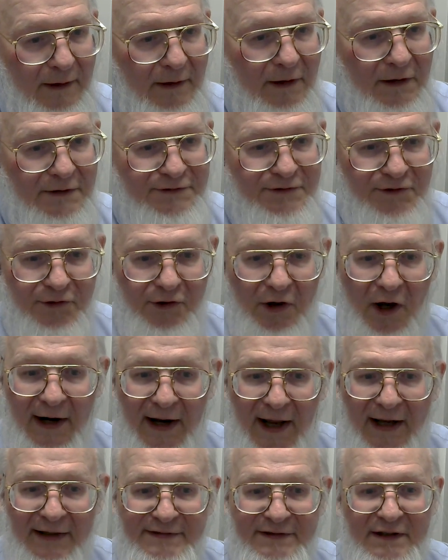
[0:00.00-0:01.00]
Because they're not
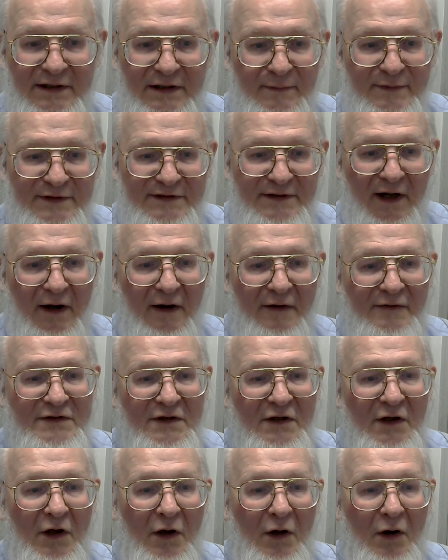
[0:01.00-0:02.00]
asking
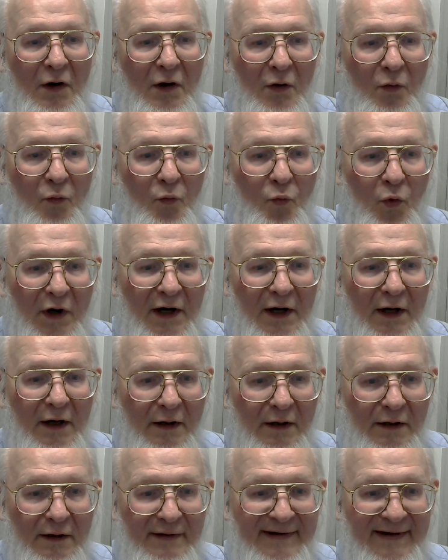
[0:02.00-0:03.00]
themselves,
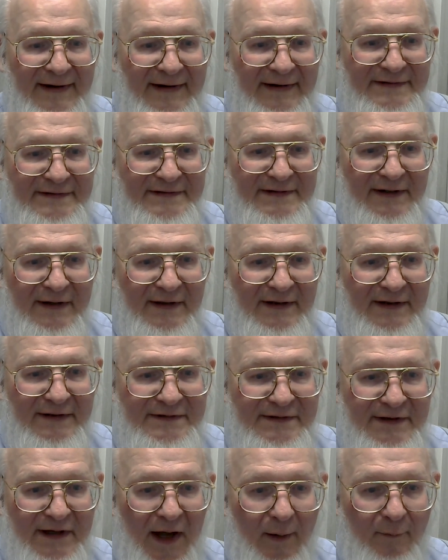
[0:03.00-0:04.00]
where does
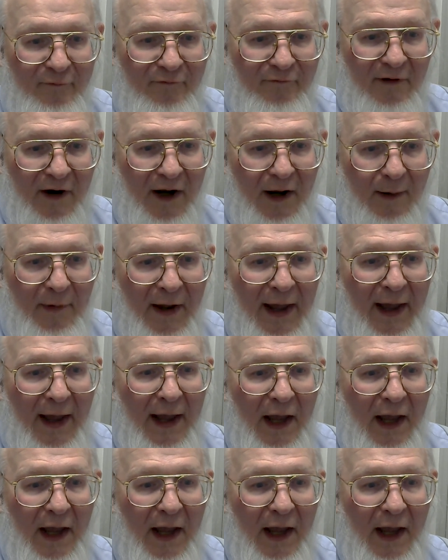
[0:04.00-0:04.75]
this come from?